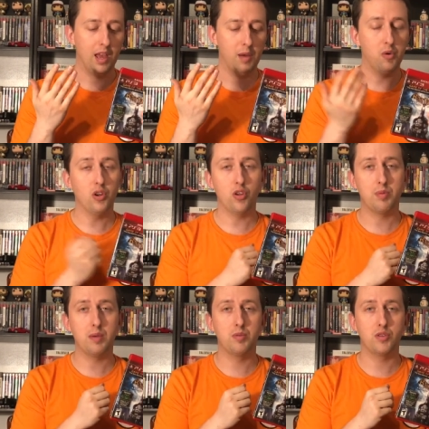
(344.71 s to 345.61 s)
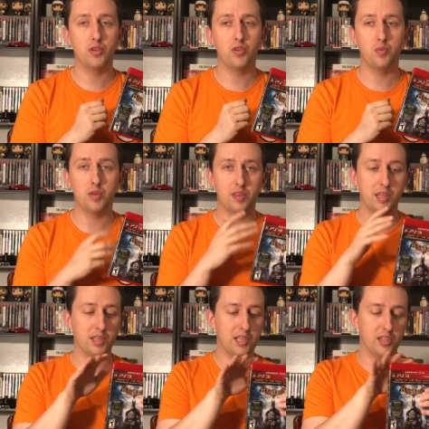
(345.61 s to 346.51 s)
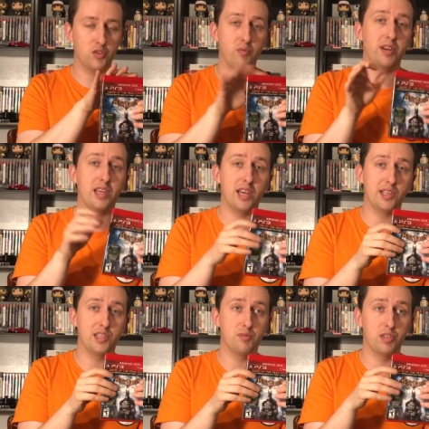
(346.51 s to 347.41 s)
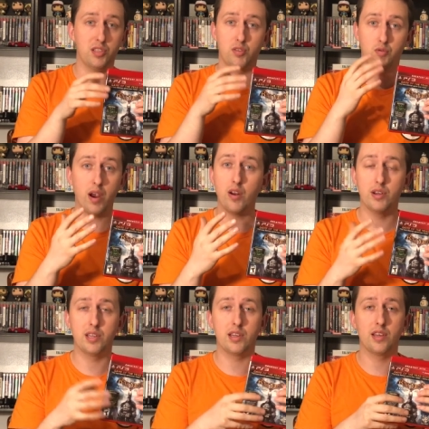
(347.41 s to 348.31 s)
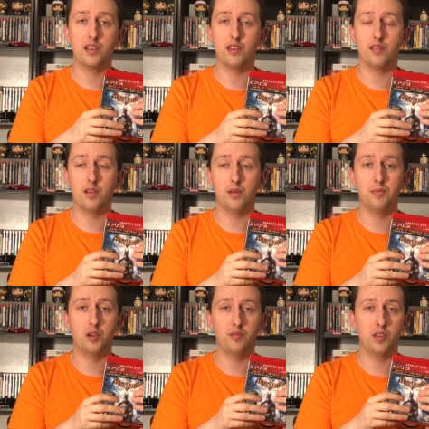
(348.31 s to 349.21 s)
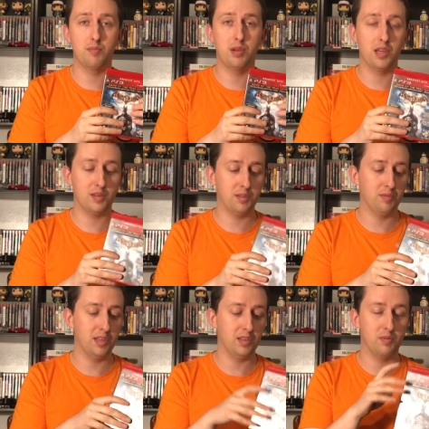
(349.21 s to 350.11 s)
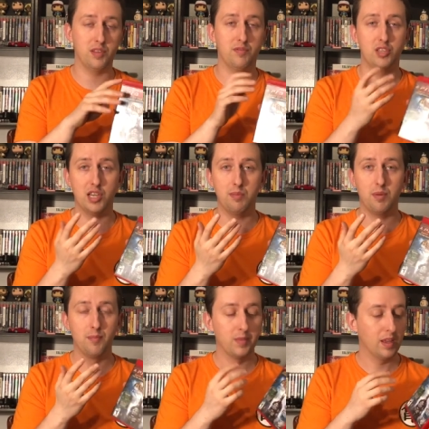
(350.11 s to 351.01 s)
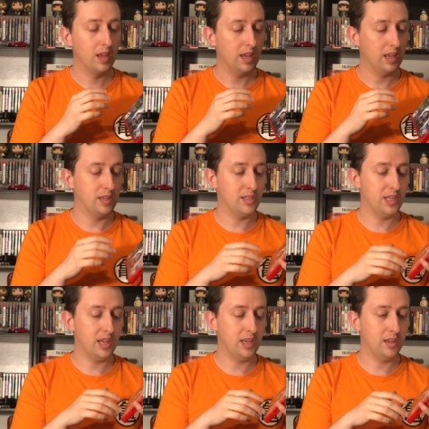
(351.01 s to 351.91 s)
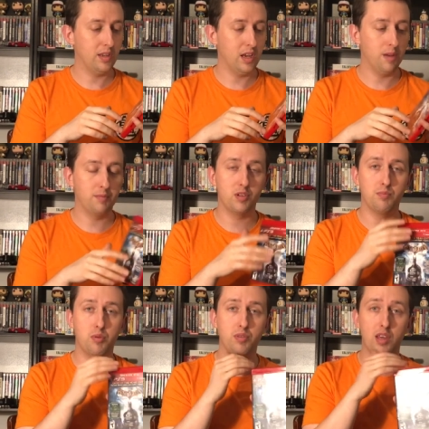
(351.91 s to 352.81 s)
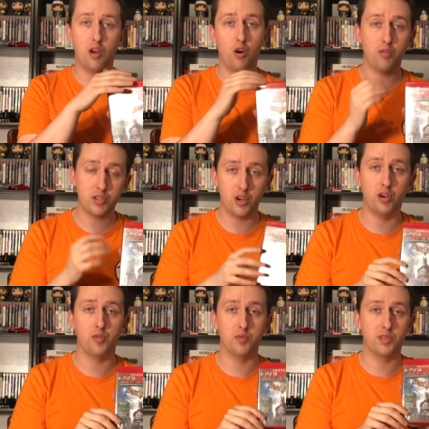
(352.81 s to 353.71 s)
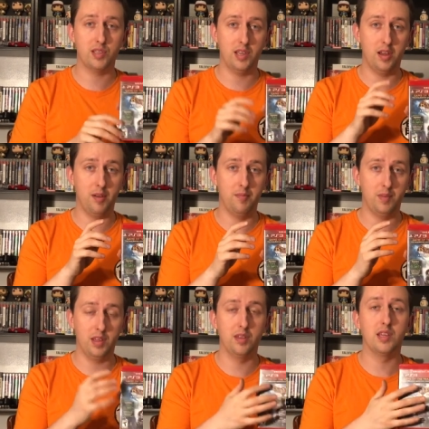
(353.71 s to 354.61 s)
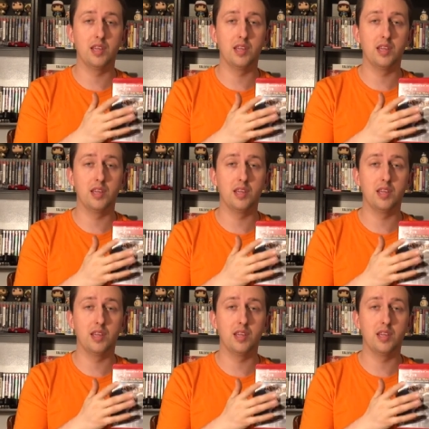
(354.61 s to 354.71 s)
And what a lot of people do with these actual red cases, which is a great idea, uh, you know, if you can pick up some of these ones for cheap, is they um, put their horror titles um, in